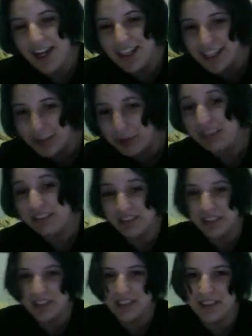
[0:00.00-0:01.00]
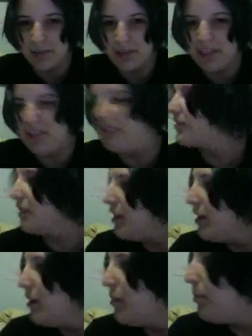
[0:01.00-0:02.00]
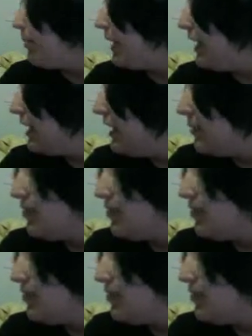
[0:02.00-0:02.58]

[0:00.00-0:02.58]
And I really suck at double enders. But,